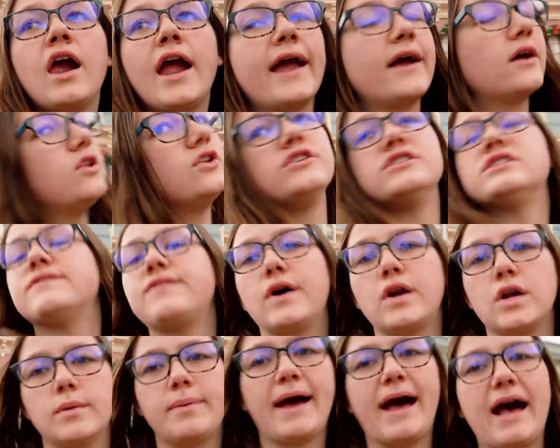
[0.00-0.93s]
Includes
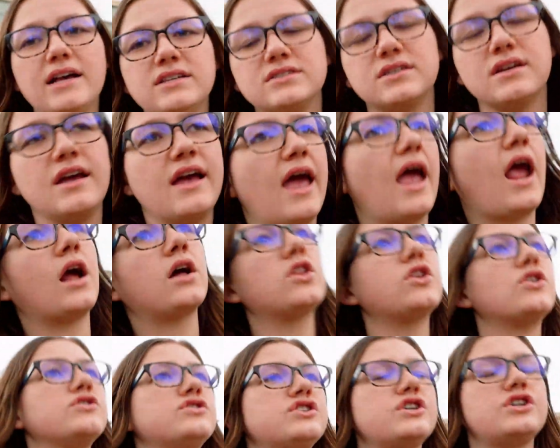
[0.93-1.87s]
Photo Pass,
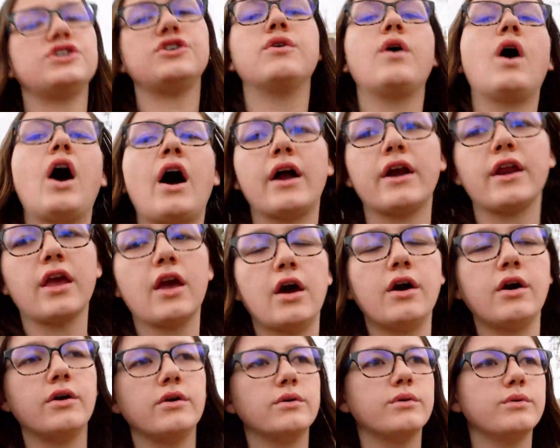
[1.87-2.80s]
includes the new
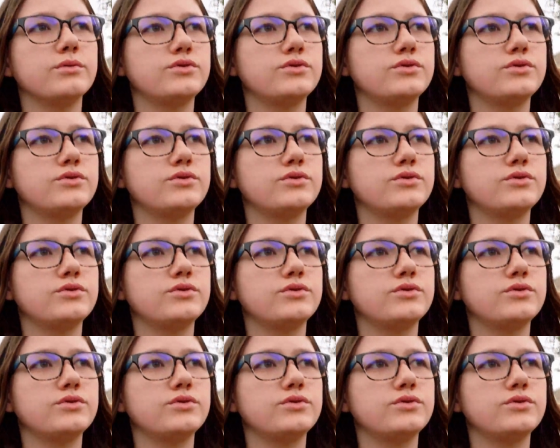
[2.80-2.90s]
audio